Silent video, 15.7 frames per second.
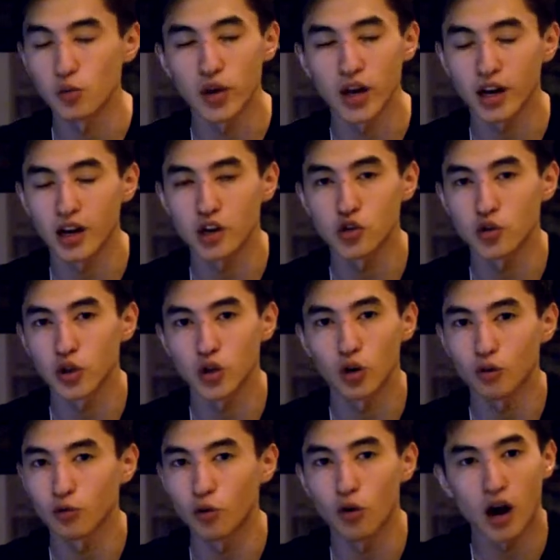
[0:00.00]
We can actually
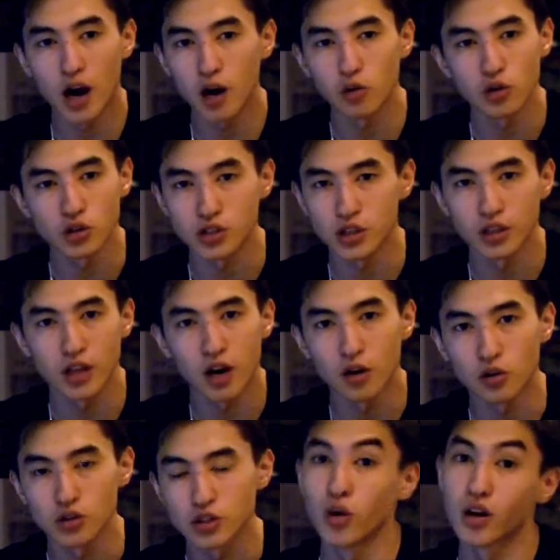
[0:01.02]
talk for hours and hours.